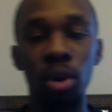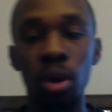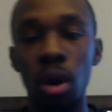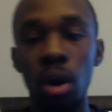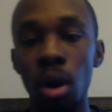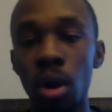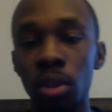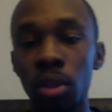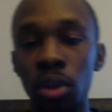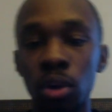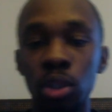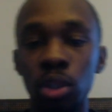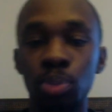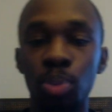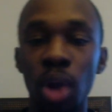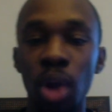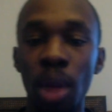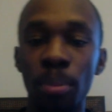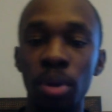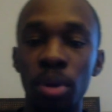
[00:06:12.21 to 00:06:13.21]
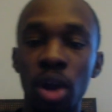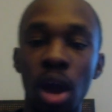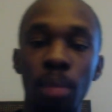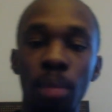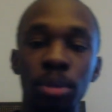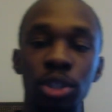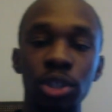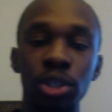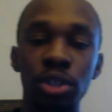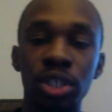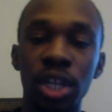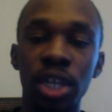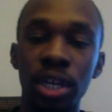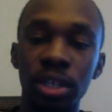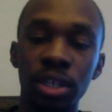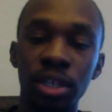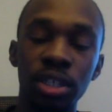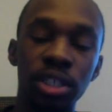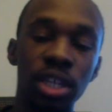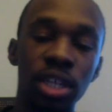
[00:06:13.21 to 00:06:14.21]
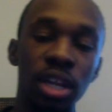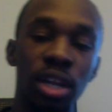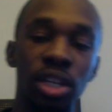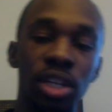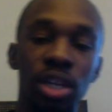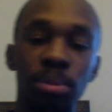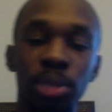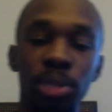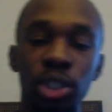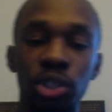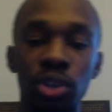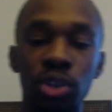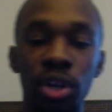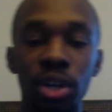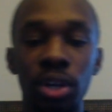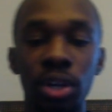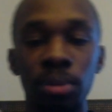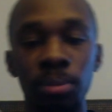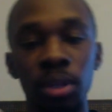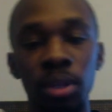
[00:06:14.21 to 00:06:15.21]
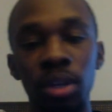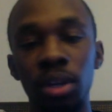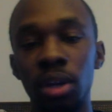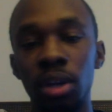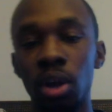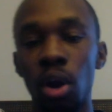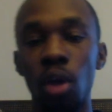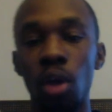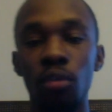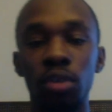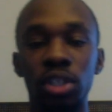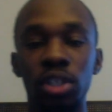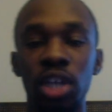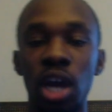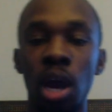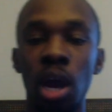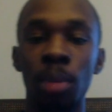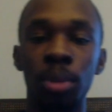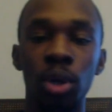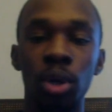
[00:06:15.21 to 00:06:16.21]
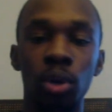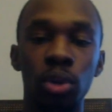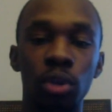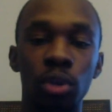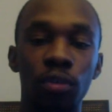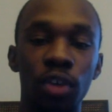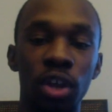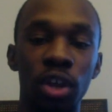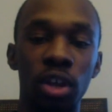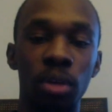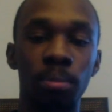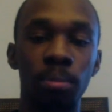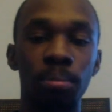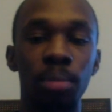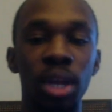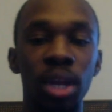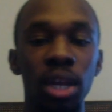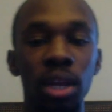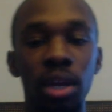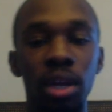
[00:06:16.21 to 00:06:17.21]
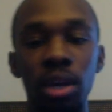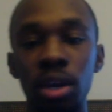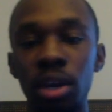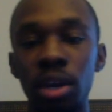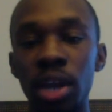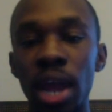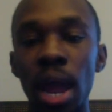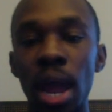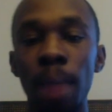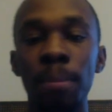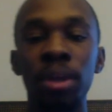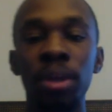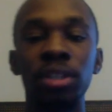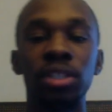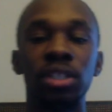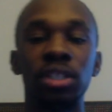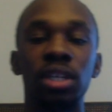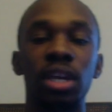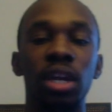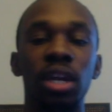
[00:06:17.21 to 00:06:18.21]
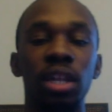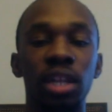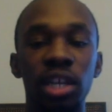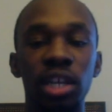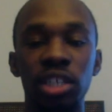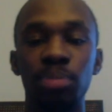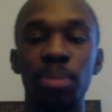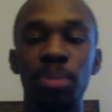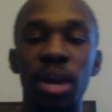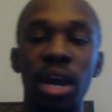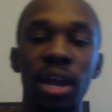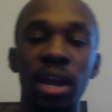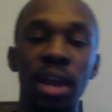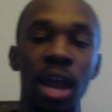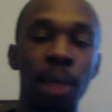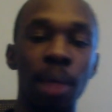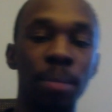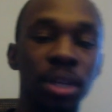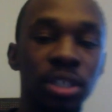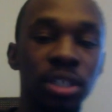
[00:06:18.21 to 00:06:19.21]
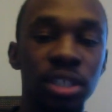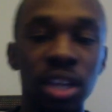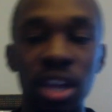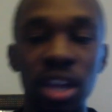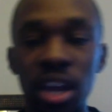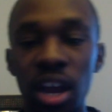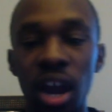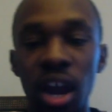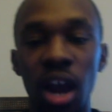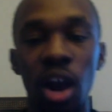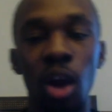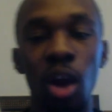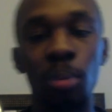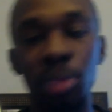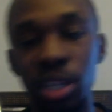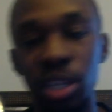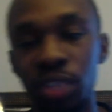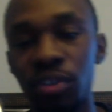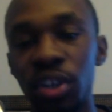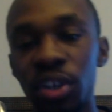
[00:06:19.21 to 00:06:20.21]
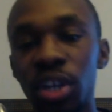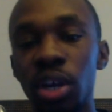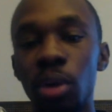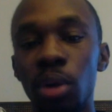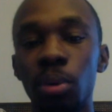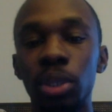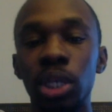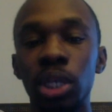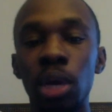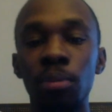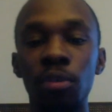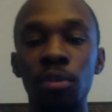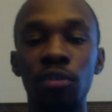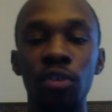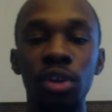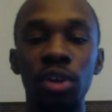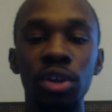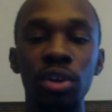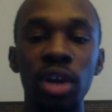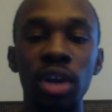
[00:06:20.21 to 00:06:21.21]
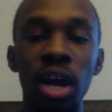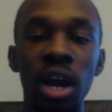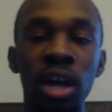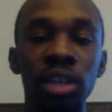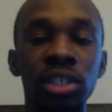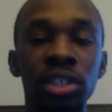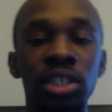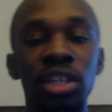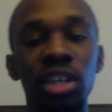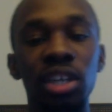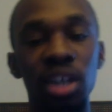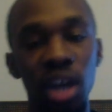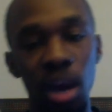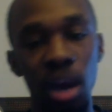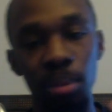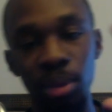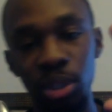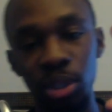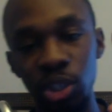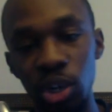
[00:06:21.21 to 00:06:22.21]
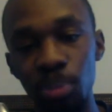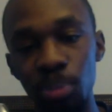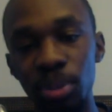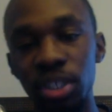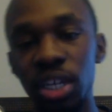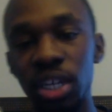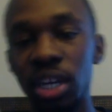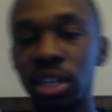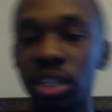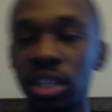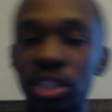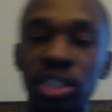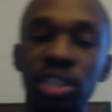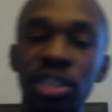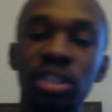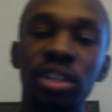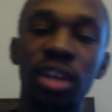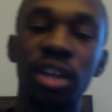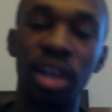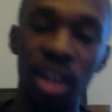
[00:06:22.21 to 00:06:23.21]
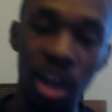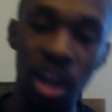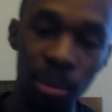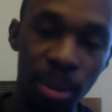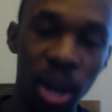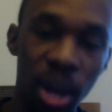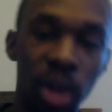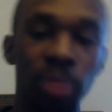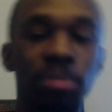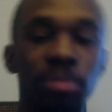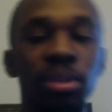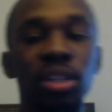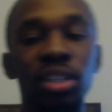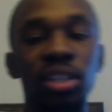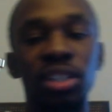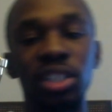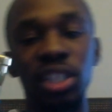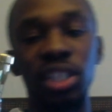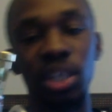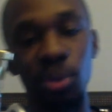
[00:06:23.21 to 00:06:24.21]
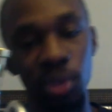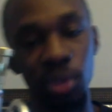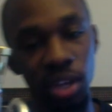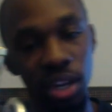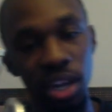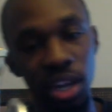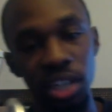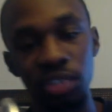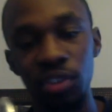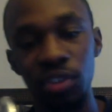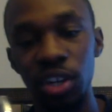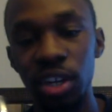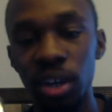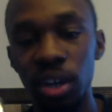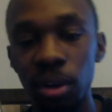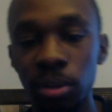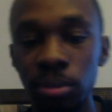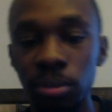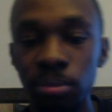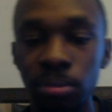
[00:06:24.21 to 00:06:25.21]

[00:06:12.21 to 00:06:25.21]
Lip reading: all those proper embouchure techniques that I demonstrated, over time you'll develop many good habits and less bad habits. I hope this video was helpful for you guys. I'm the trumpet technician and I'm out. See you in the next video.